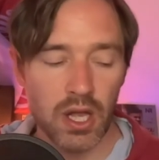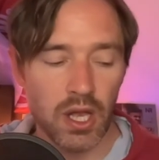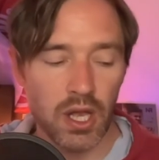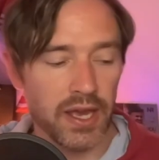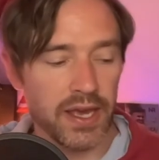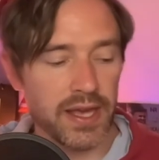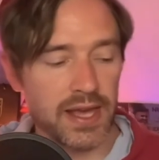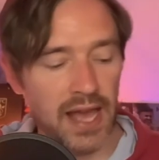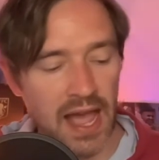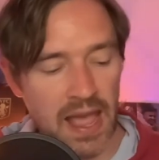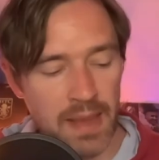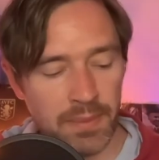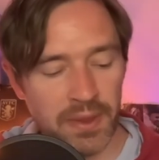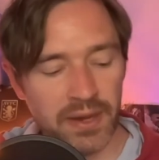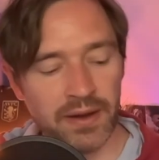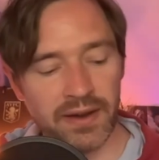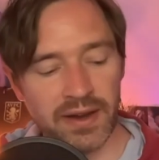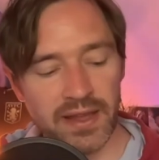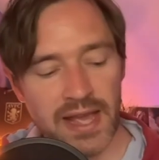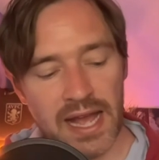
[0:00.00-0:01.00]
He came in
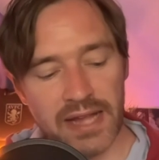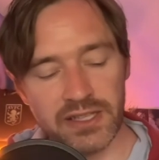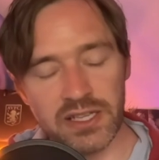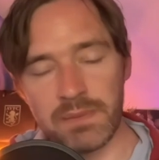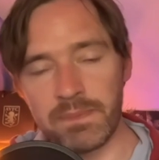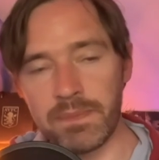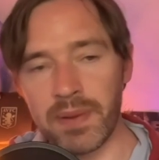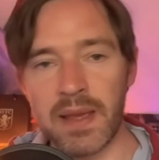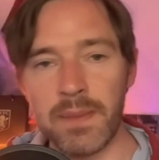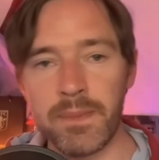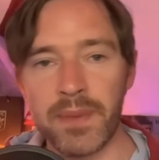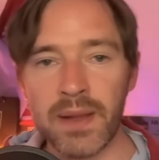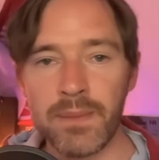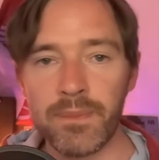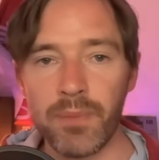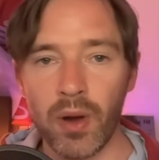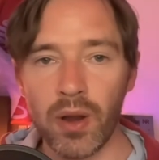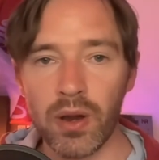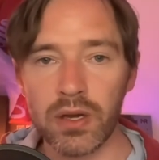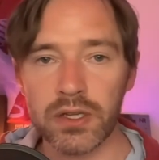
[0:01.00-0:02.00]
and he acted Billy Big
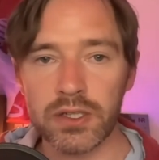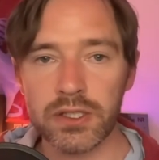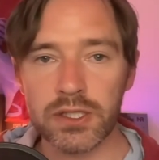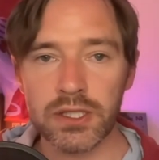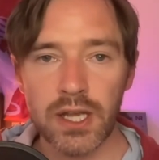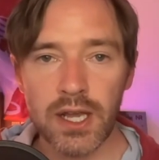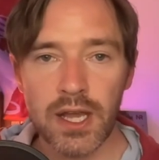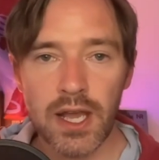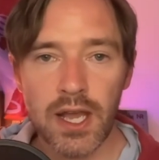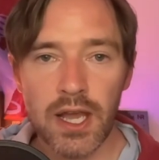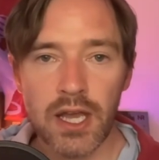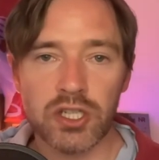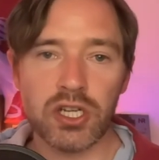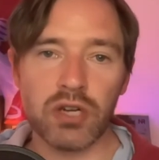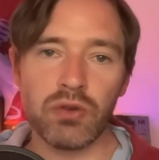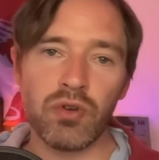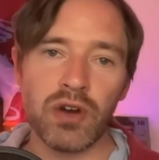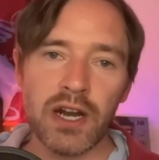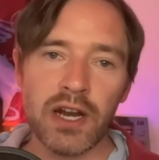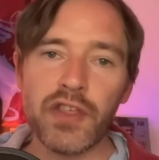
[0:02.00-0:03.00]
Bollocks. Do you
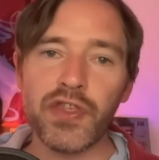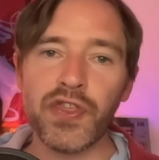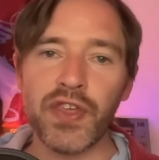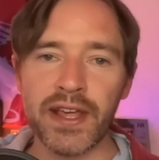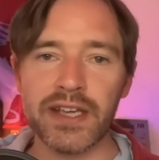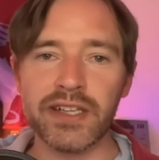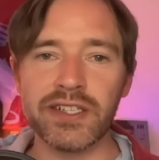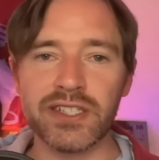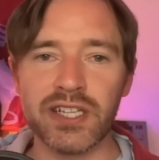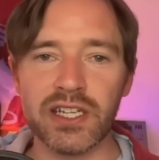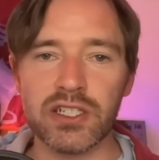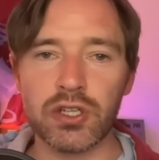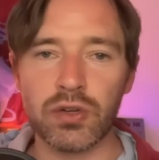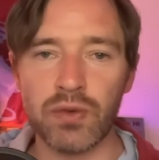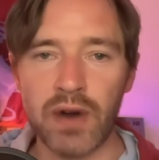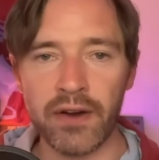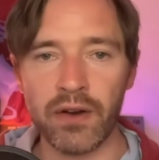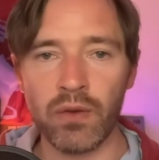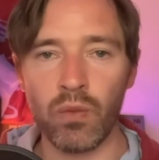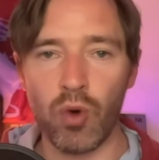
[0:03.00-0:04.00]
really think he sits
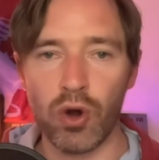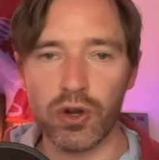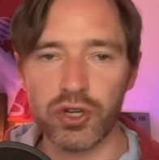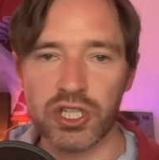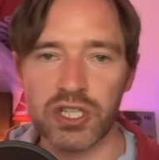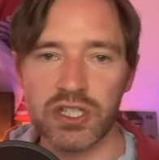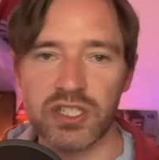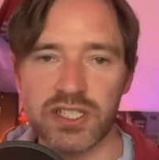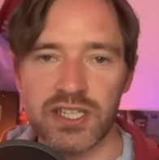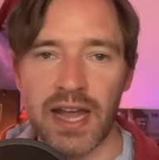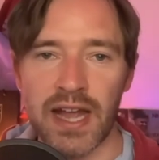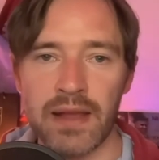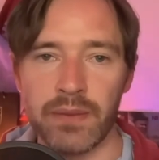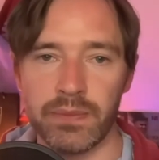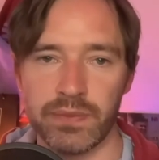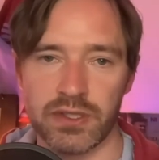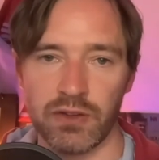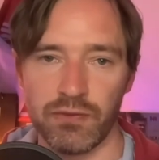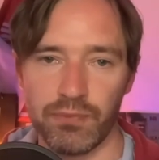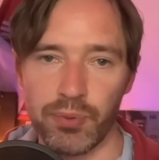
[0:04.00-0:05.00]
around and watches
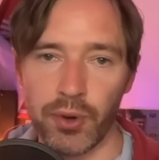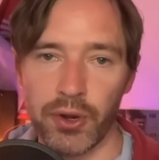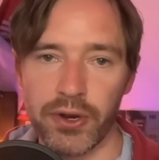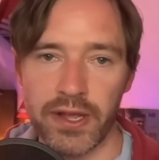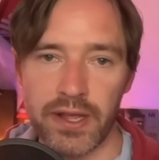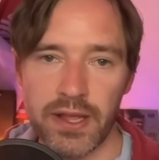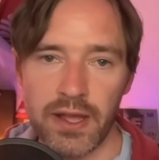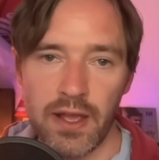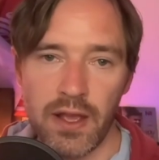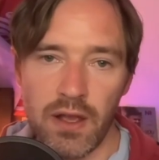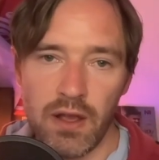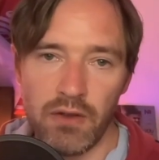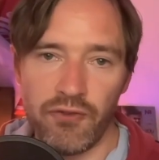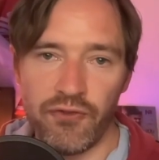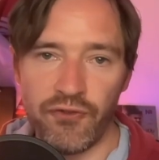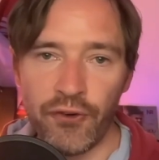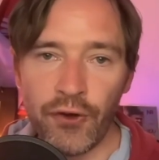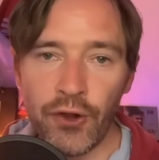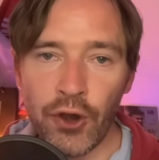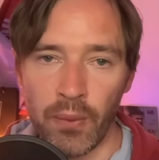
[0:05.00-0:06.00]
tapes of bloody
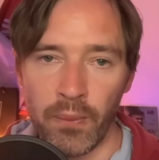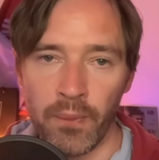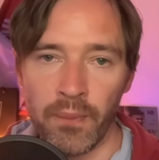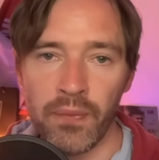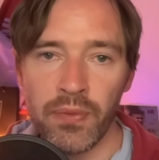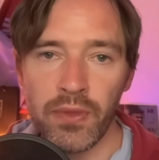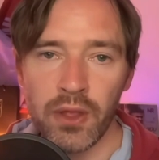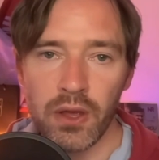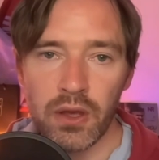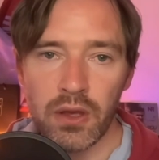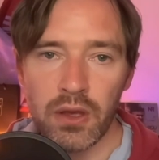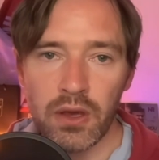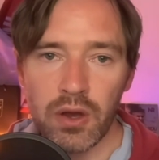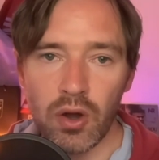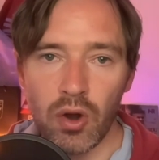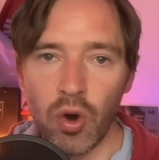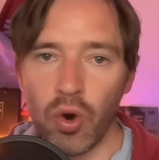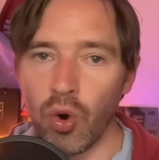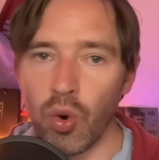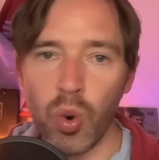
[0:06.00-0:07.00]
Fulham
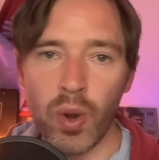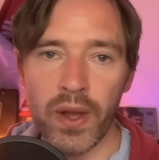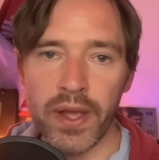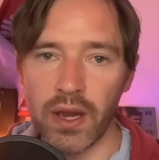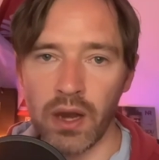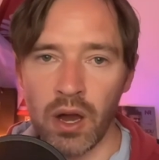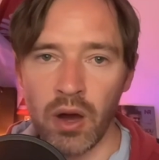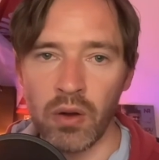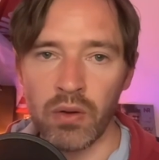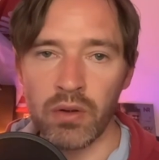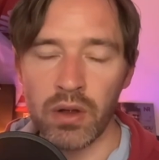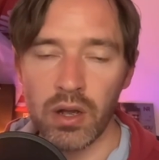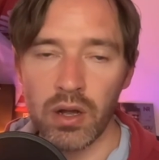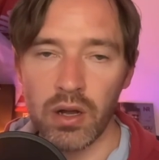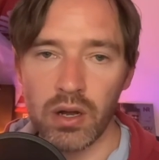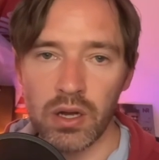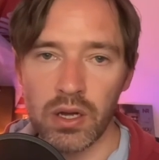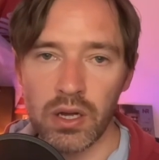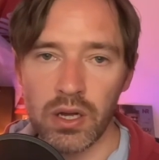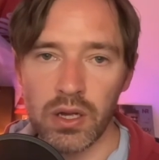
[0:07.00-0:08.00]
all week long?
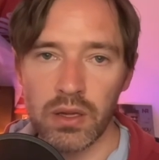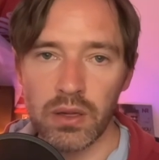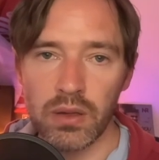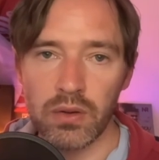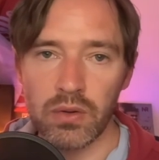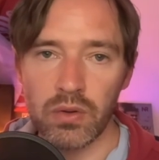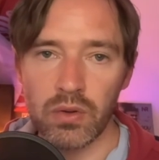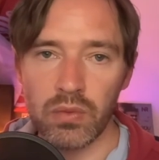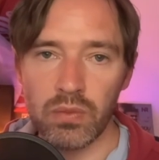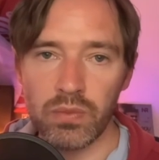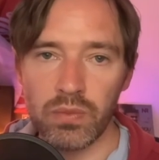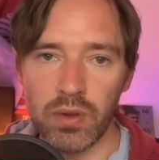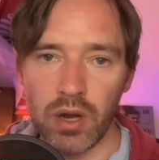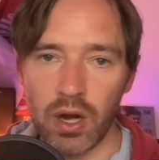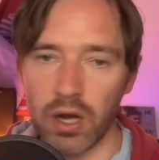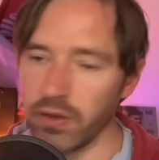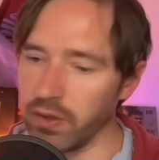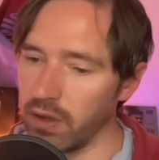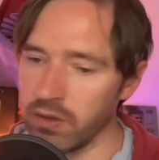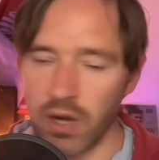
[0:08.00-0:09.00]

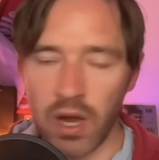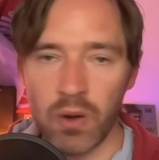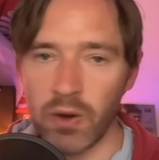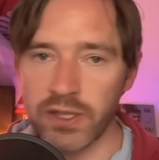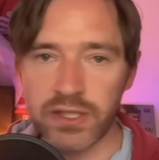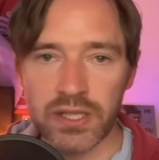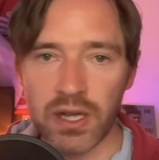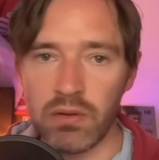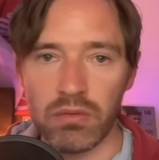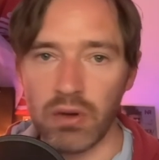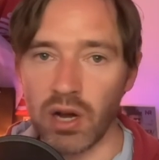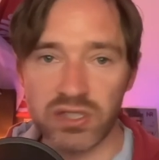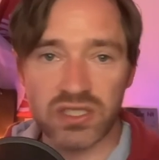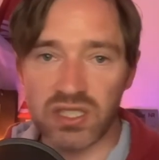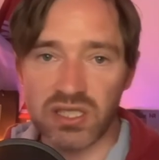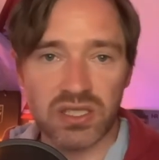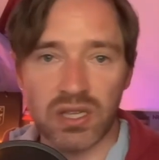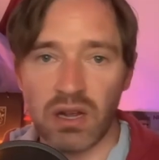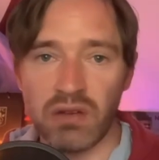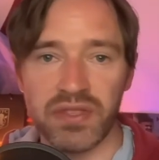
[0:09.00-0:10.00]
No, I don't. I just
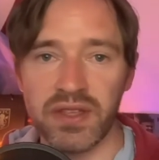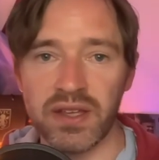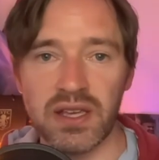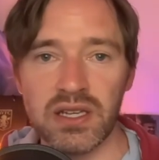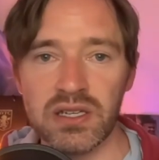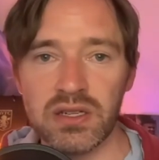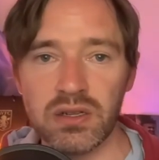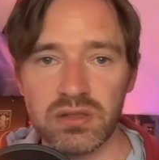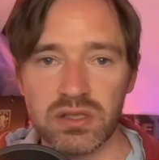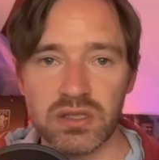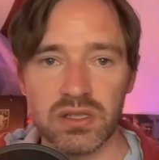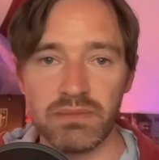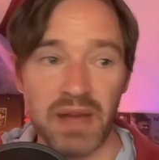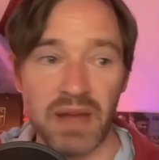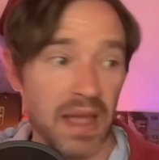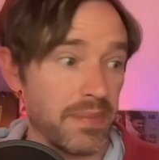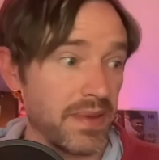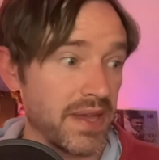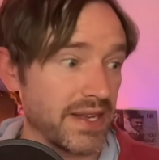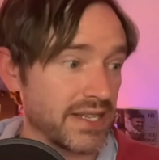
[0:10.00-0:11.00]
don't think he does.
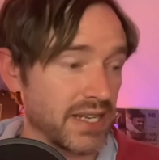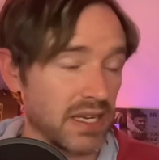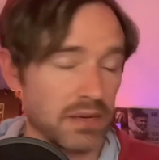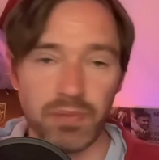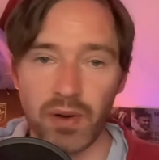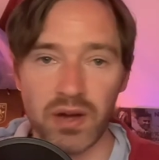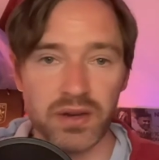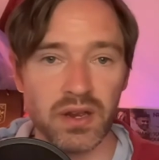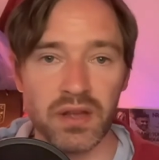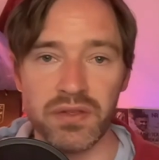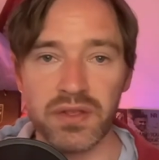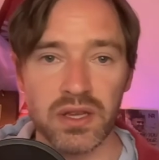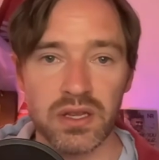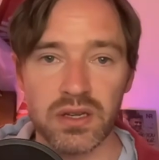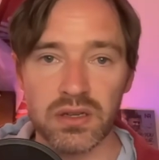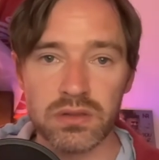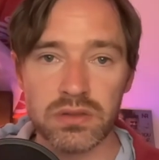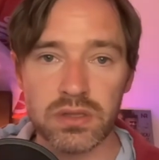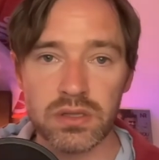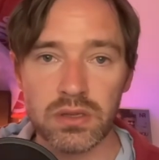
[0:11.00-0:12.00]
Maybe he did, but I don't think he
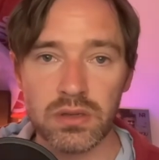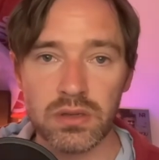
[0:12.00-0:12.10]
does.